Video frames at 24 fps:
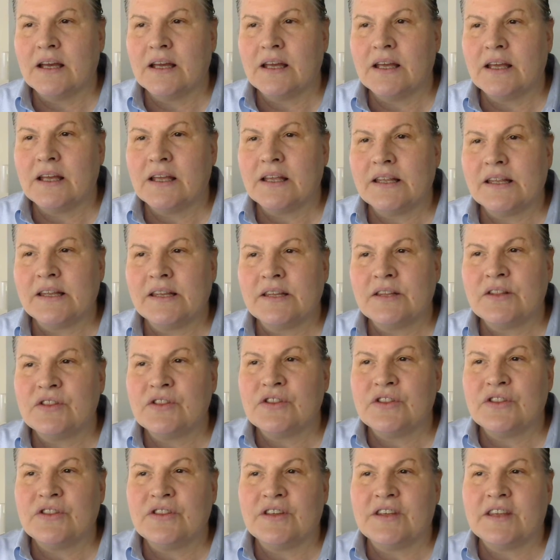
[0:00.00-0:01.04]
it, it,
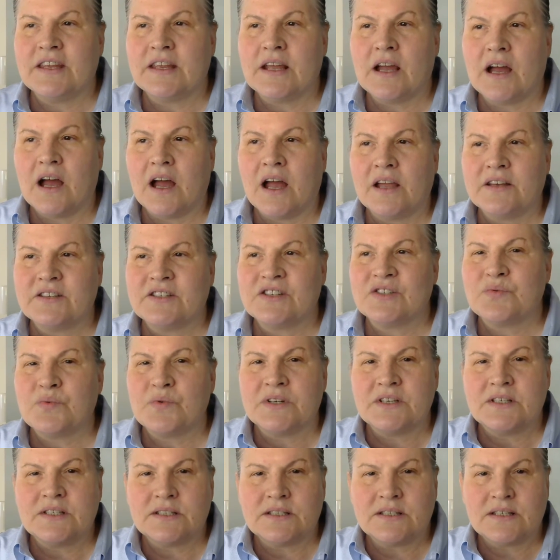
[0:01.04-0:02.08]
I just
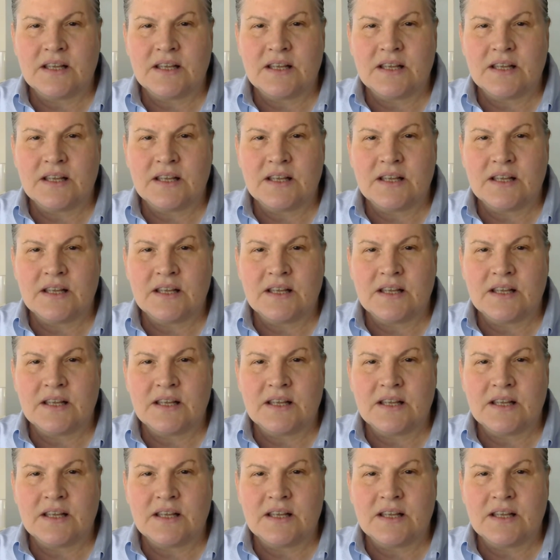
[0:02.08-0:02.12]
want to,